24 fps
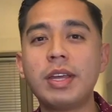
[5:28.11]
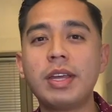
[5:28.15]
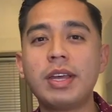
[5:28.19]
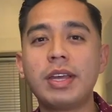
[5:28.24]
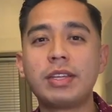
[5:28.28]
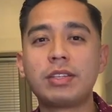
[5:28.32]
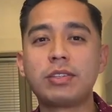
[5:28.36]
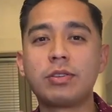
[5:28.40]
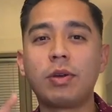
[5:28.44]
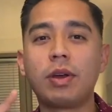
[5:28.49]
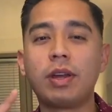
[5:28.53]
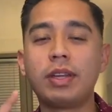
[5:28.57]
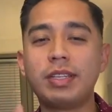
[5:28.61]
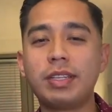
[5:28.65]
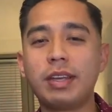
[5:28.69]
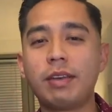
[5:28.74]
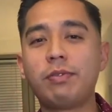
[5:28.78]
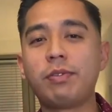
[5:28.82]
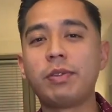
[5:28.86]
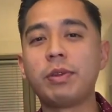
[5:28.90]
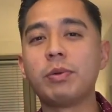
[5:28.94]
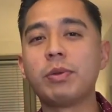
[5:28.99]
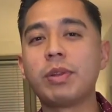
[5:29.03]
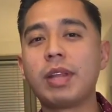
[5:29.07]
So I
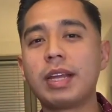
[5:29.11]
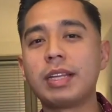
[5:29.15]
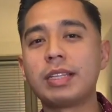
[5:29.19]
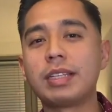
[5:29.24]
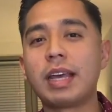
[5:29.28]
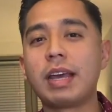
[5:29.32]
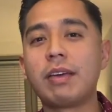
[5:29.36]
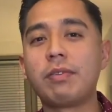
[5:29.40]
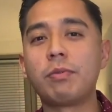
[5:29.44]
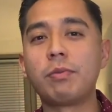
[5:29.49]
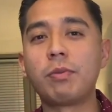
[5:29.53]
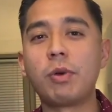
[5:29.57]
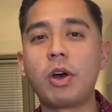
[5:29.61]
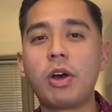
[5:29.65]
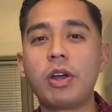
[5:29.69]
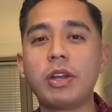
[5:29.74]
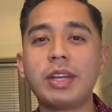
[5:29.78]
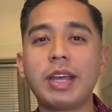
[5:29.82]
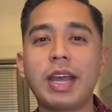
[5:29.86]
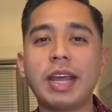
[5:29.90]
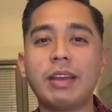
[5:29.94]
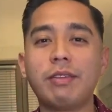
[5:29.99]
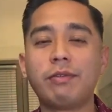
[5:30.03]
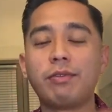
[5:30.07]
definitely would like to have him on.
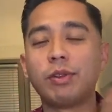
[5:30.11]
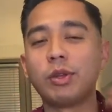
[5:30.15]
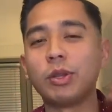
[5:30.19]
And if you're